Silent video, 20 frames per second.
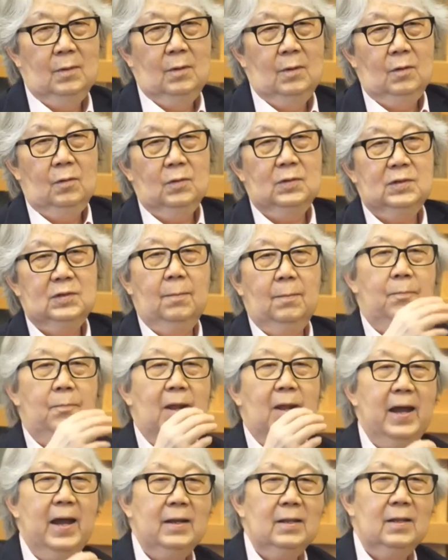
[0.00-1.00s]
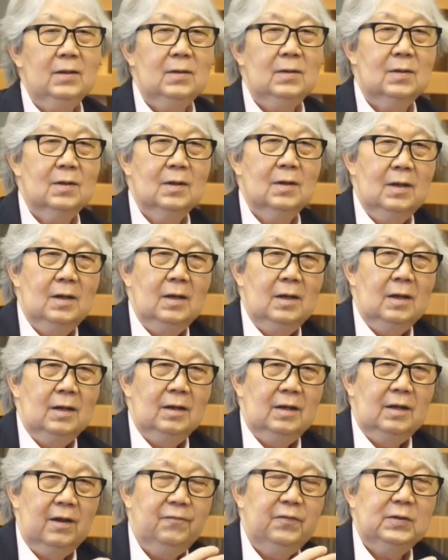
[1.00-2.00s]
to supply this
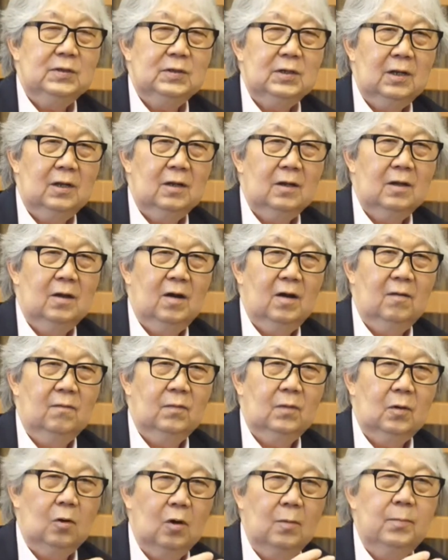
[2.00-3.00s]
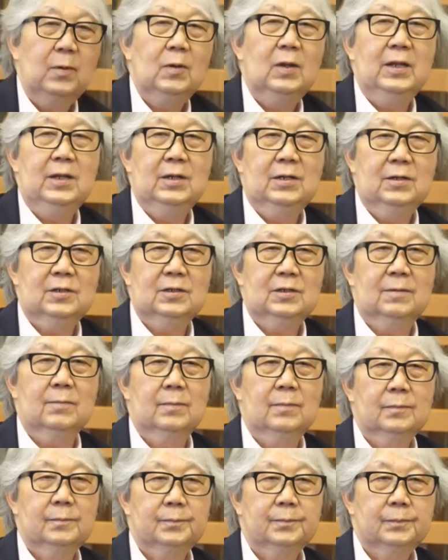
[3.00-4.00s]
deficit of global leadership.
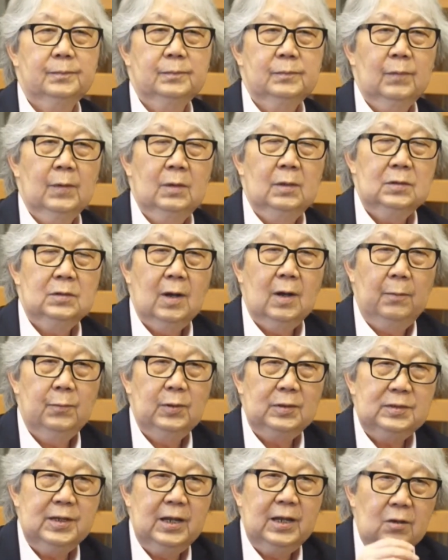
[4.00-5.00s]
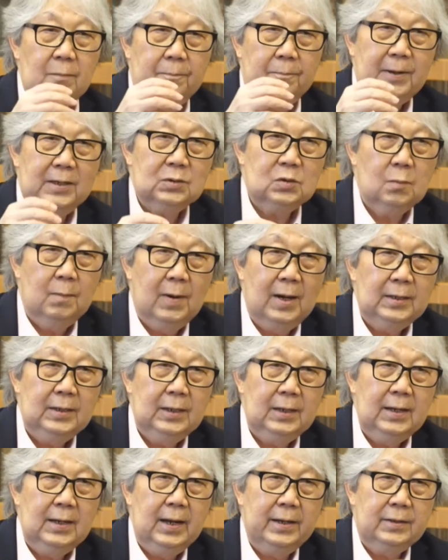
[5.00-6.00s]
So I would say to Pak
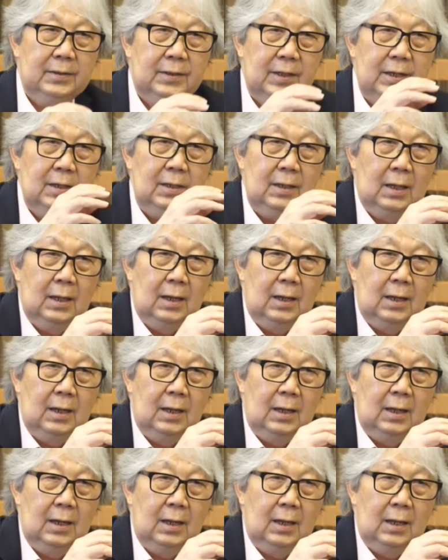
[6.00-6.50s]
Soemadi, I think